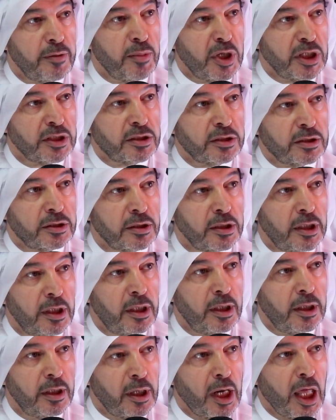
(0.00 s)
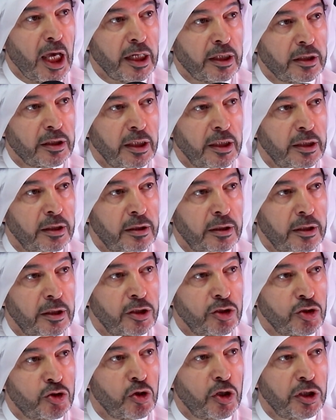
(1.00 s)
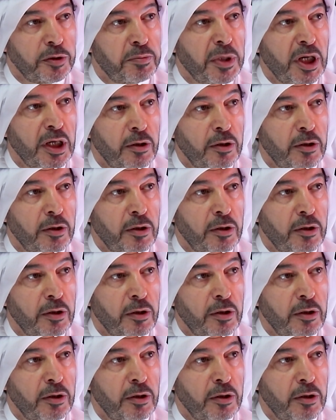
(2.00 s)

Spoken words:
much liked and enjoyed by